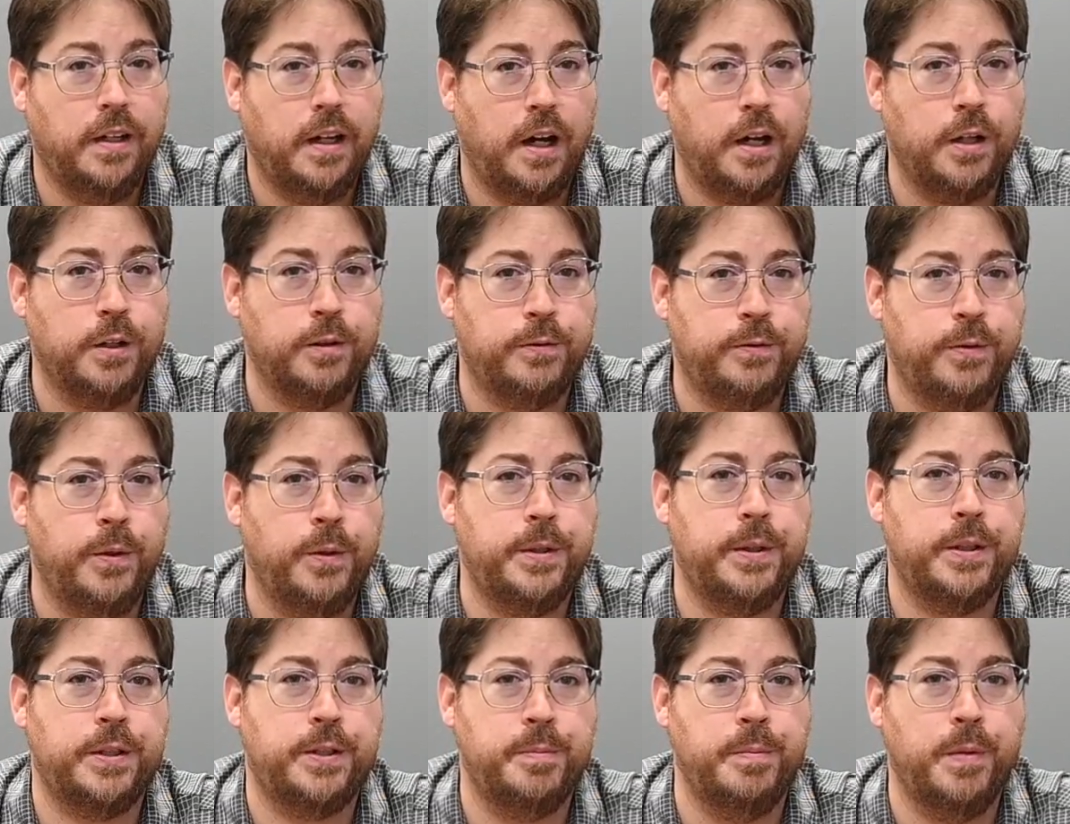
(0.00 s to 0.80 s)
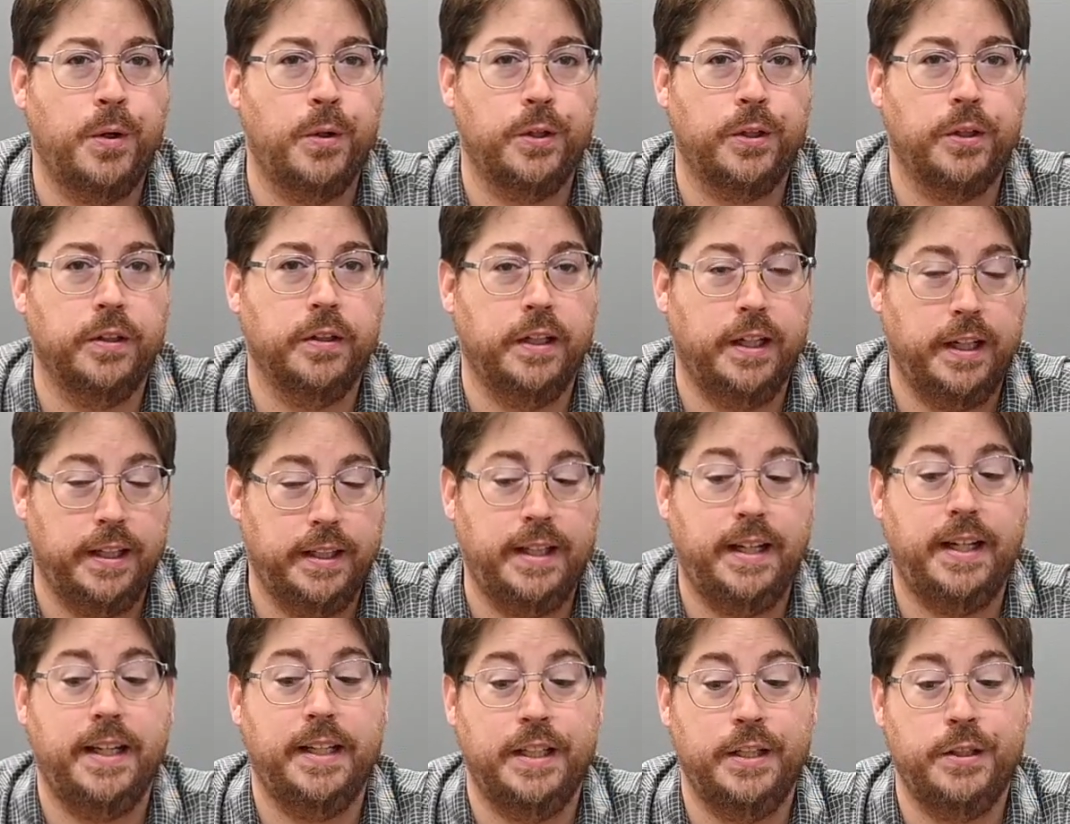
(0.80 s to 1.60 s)
autofocus motor,
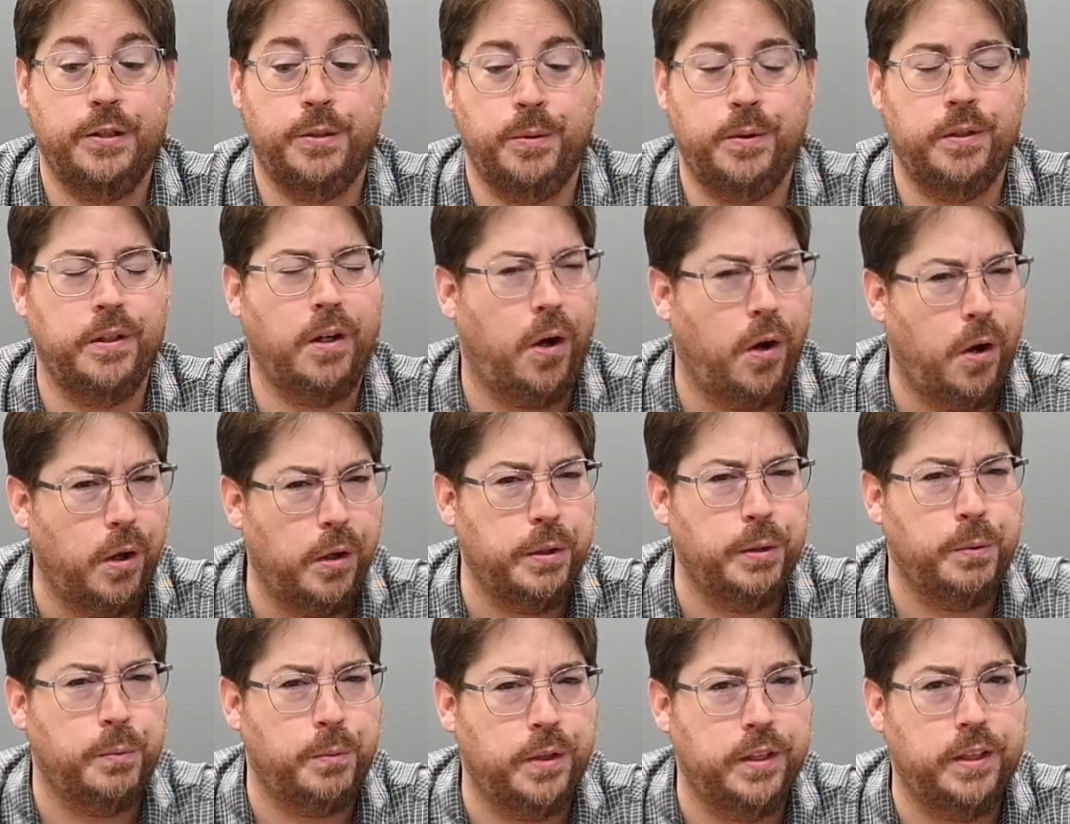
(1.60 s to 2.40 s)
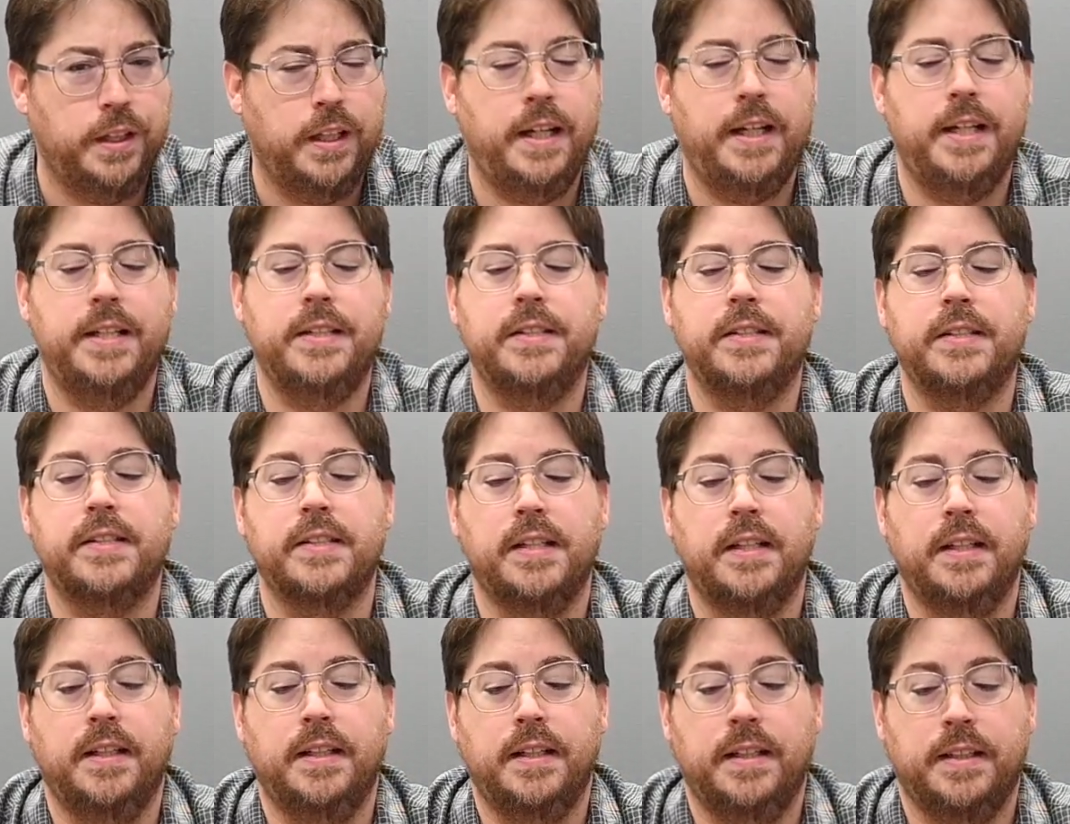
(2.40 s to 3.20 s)
again, into an all-in-one lens,